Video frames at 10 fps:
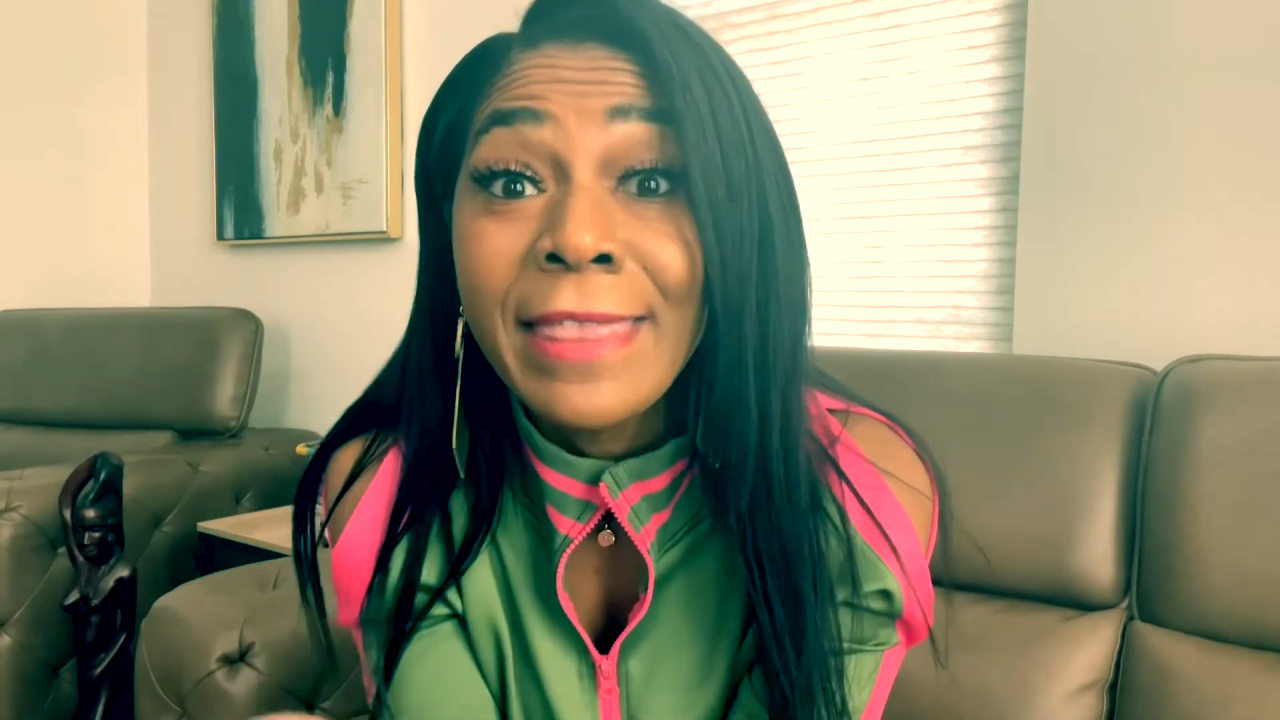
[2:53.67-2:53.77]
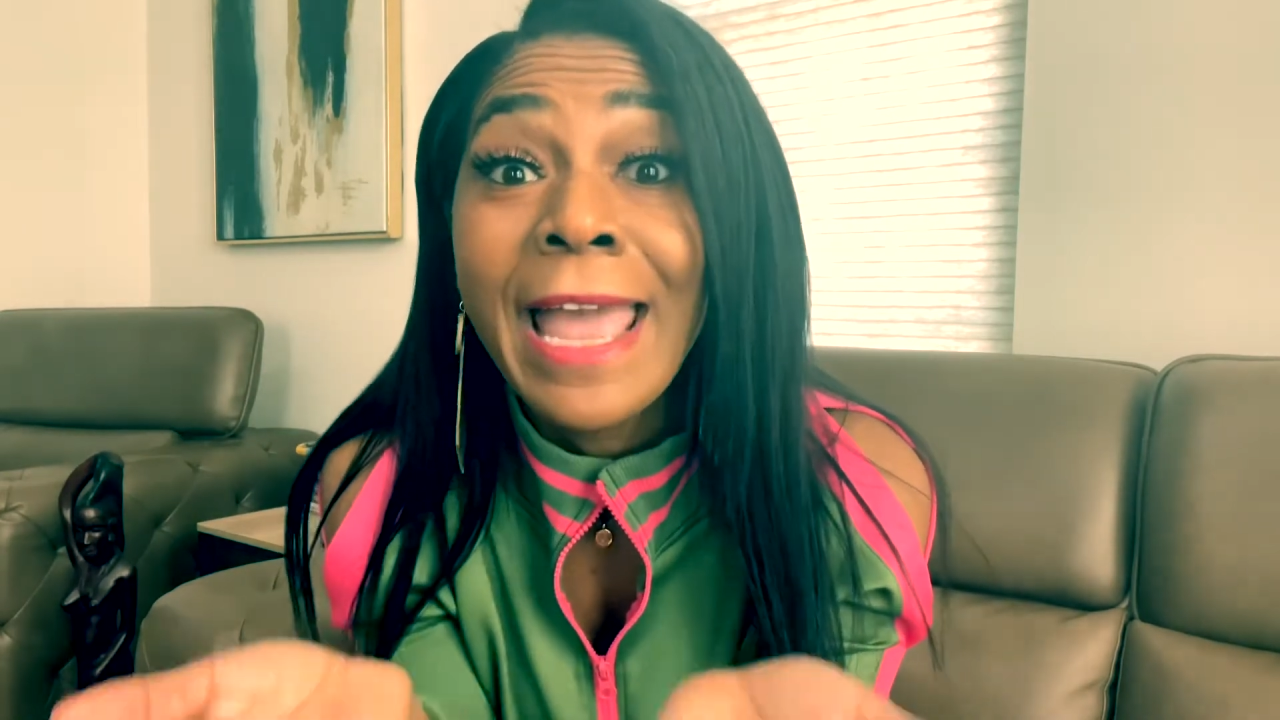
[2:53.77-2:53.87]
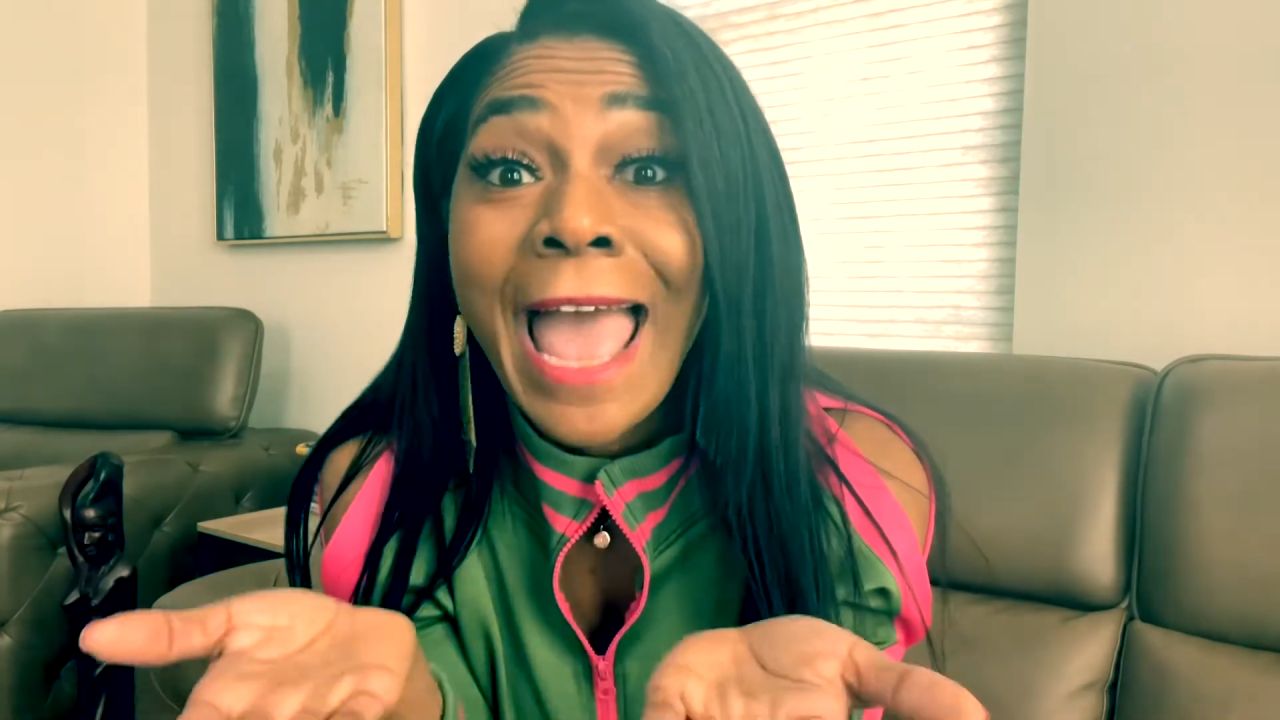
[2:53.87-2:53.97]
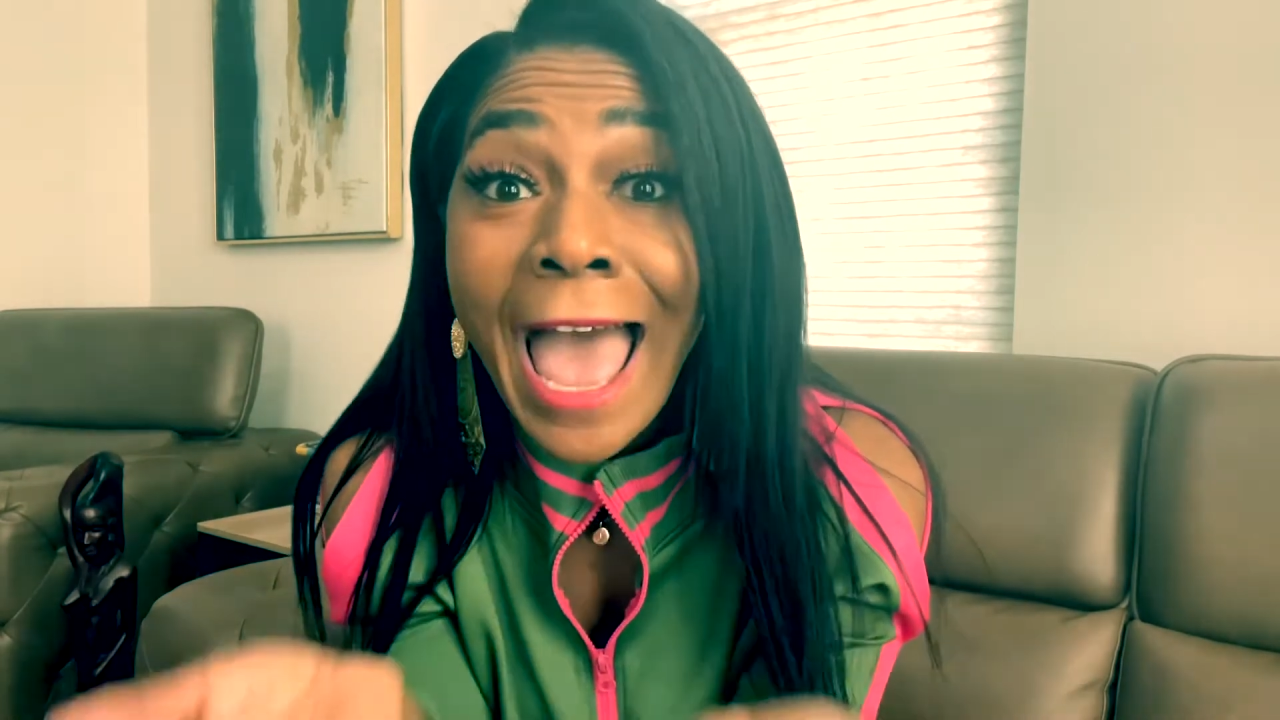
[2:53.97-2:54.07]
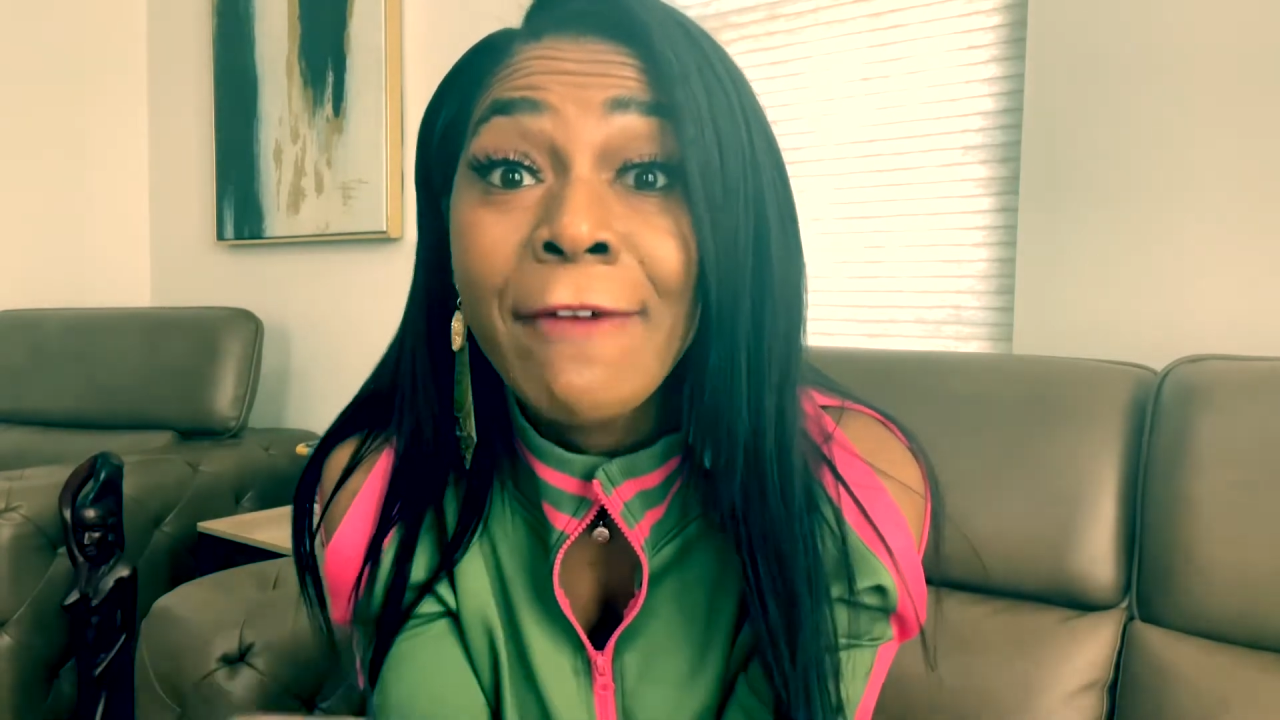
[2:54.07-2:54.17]
they
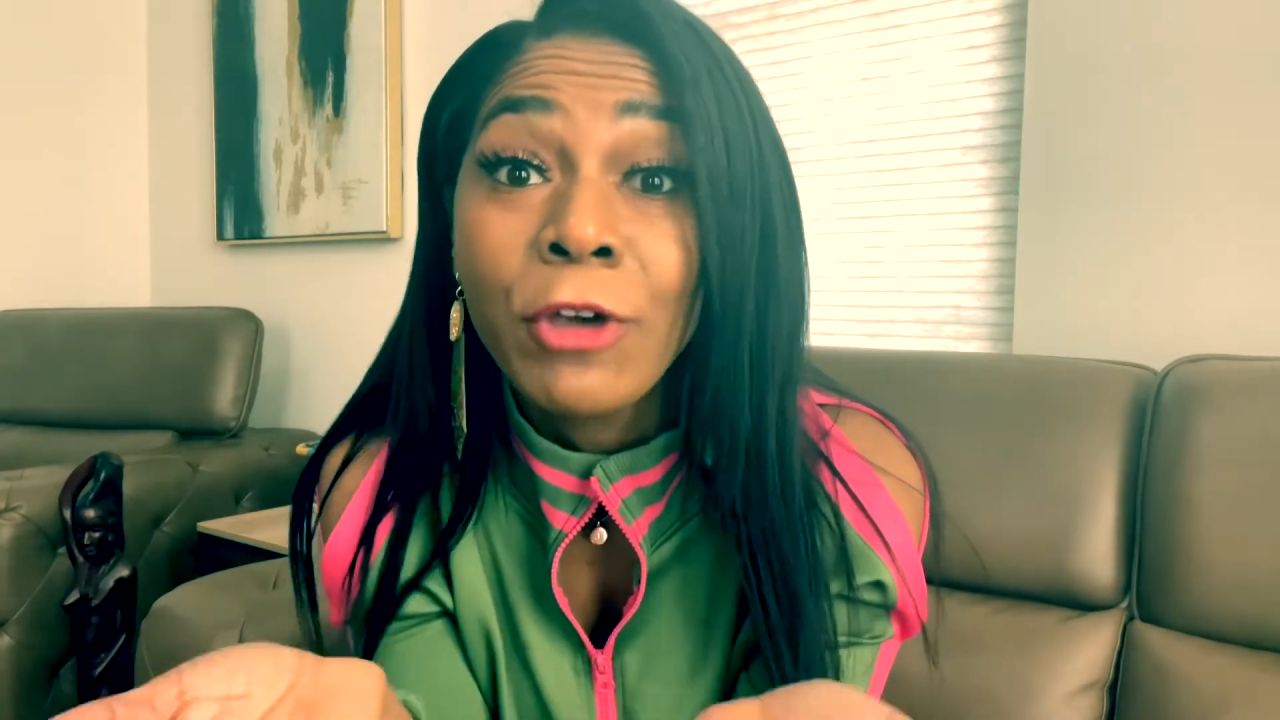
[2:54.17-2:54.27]
have